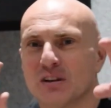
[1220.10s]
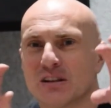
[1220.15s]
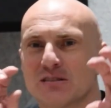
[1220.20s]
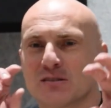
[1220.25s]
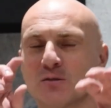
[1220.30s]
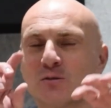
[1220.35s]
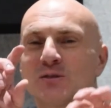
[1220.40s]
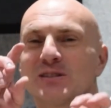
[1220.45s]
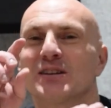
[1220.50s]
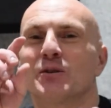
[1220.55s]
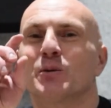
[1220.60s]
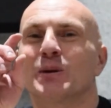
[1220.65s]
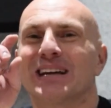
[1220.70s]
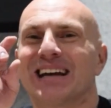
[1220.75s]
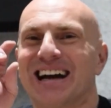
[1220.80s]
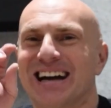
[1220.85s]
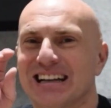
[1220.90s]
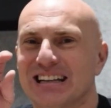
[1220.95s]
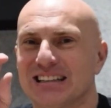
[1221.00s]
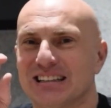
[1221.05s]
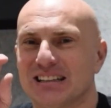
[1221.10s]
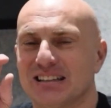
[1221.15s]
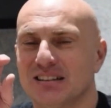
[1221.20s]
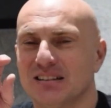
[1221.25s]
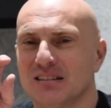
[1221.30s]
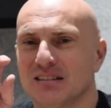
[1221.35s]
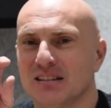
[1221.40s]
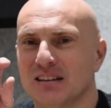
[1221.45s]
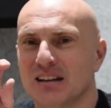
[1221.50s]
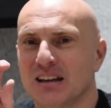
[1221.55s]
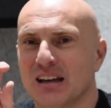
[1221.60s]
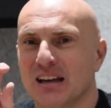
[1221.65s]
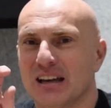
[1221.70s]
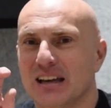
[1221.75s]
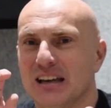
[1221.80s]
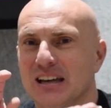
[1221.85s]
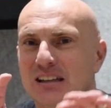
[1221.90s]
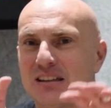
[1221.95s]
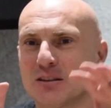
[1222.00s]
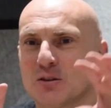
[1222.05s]
versus the reality.
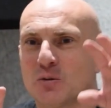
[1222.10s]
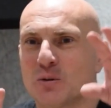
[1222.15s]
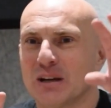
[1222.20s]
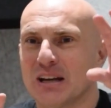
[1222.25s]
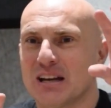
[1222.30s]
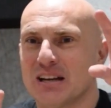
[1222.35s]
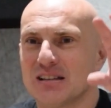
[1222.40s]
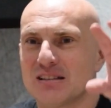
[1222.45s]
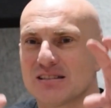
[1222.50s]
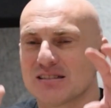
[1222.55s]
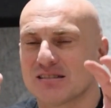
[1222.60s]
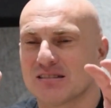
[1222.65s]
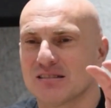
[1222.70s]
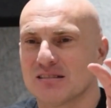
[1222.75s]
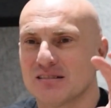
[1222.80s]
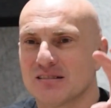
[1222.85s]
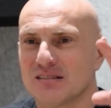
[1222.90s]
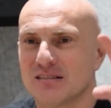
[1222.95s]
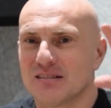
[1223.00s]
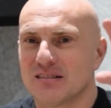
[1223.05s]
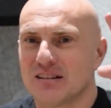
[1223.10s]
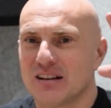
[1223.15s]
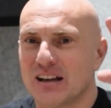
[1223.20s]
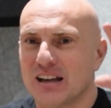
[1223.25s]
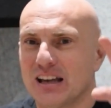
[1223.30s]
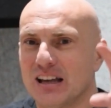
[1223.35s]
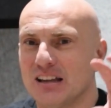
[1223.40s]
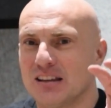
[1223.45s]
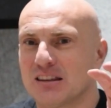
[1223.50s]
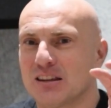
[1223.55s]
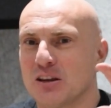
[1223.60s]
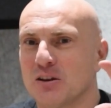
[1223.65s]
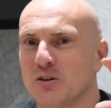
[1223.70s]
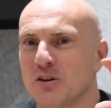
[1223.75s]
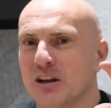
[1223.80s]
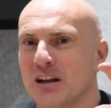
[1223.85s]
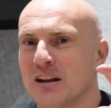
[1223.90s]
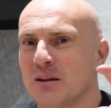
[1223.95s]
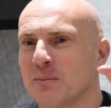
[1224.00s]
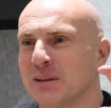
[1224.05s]
It
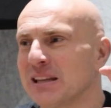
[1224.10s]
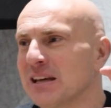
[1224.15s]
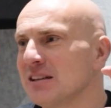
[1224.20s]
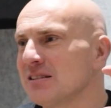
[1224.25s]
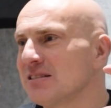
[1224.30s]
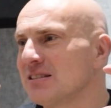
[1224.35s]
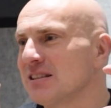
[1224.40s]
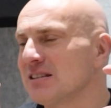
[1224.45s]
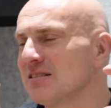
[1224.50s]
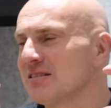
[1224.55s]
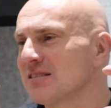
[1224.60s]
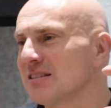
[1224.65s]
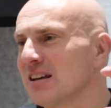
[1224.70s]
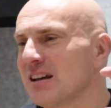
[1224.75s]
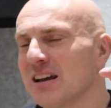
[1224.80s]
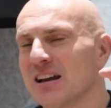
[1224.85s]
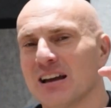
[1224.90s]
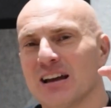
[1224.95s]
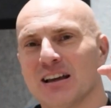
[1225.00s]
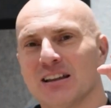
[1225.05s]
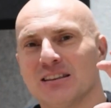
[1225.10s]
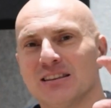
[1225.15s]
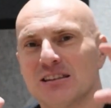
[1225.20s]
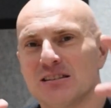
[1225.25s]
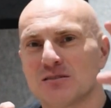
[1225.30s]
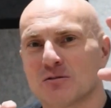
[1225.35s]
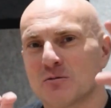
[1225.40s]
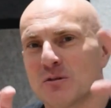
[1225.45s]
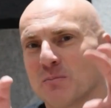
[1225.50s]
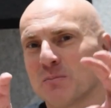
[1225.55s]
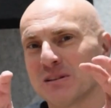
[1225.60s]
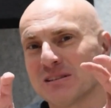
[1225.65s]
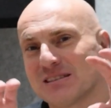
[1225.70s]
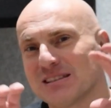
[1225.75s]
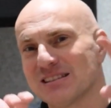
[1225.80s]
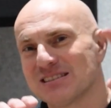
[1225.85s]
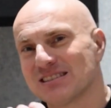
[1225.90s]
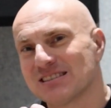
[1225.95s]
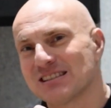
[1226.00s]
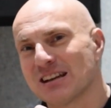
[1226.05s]
eliminates these
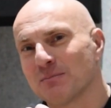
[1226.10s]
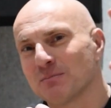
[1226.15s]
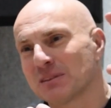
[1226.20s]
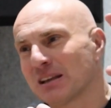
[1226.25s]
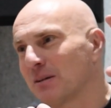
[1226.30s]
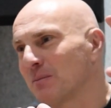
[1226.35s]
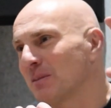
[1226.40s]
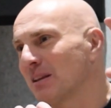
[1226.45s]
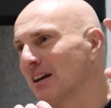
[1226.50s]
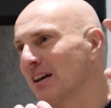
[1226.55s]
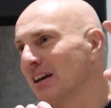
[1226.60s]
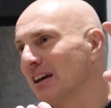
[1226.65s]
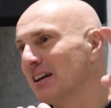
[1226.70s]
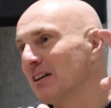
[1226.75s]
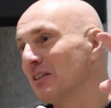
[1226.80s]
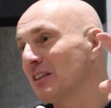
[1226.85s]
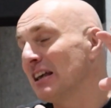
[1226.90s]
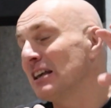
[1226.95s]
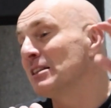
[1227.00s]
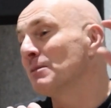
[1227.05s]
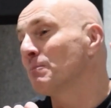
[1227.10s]
discrepancies sometimes in the